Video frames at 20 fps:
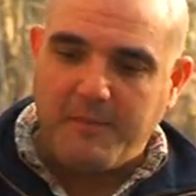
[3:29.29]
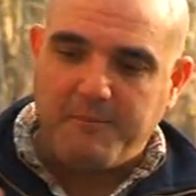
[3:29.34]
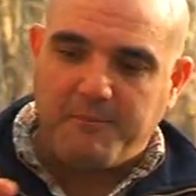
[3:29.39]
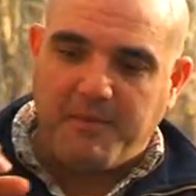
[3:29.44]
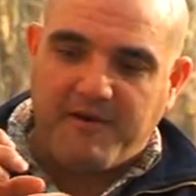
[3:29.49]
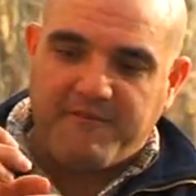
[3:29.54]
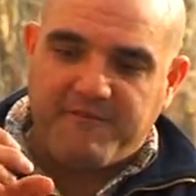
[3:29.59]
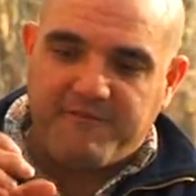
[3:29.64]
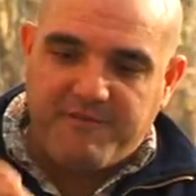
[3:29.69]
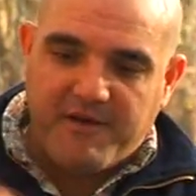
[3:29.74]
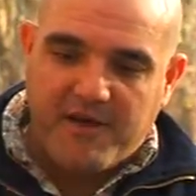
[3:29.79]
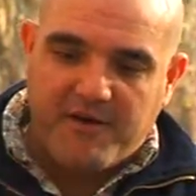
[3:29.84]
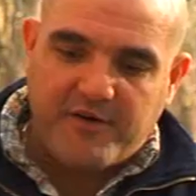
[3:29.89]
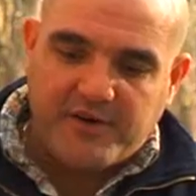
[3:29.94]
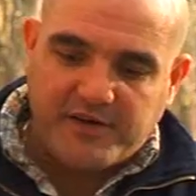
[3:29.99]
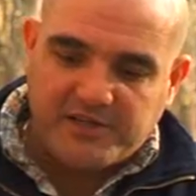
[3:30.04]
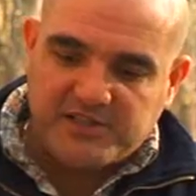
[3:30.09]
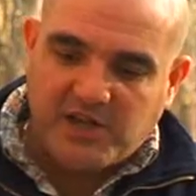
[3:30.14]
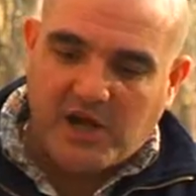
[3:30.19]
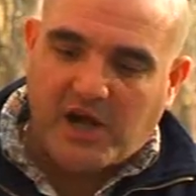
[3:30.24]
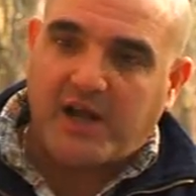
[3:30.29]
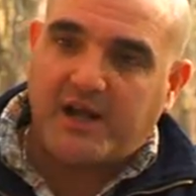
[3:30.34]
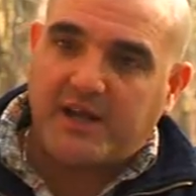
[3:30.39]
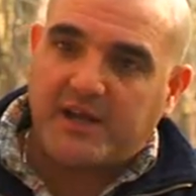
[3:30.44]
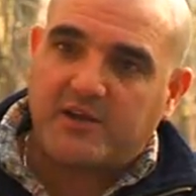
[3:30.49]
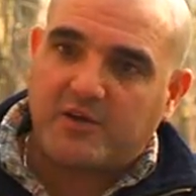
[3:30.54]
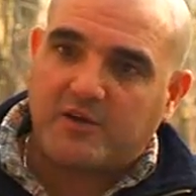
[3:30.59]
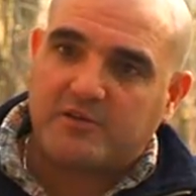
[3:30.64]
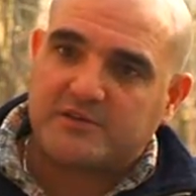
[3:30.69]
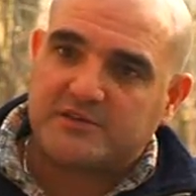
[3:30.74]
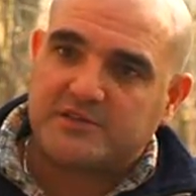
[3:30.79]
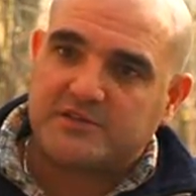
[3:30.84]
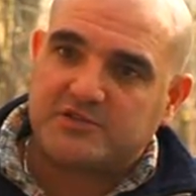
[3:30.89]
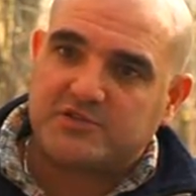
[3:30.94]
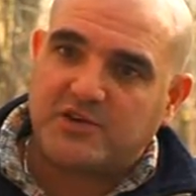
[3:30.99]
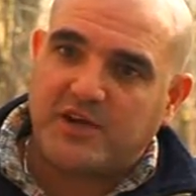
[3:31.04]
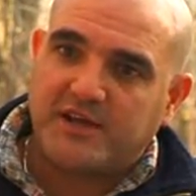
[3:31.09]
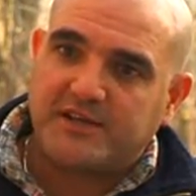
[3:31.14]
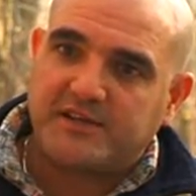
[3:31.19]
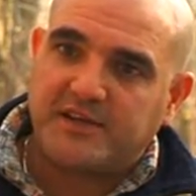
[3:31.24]
but a very tightly
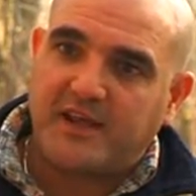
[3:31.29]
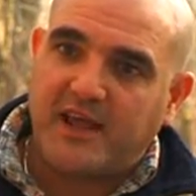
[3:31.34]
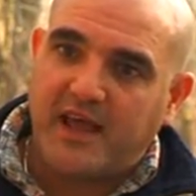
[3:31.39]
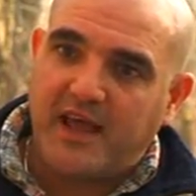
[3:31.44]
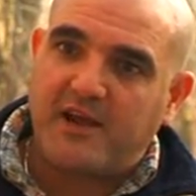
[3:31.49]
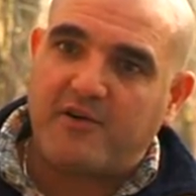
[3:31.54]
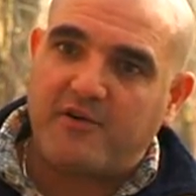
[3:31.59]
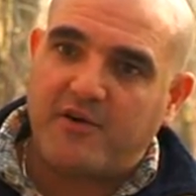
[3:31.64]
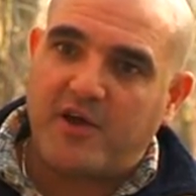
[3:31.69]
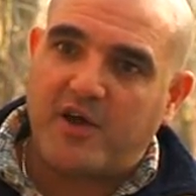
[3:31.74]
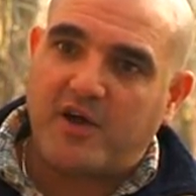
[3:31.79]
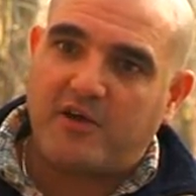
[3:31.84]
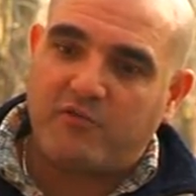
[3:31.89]
concentrated area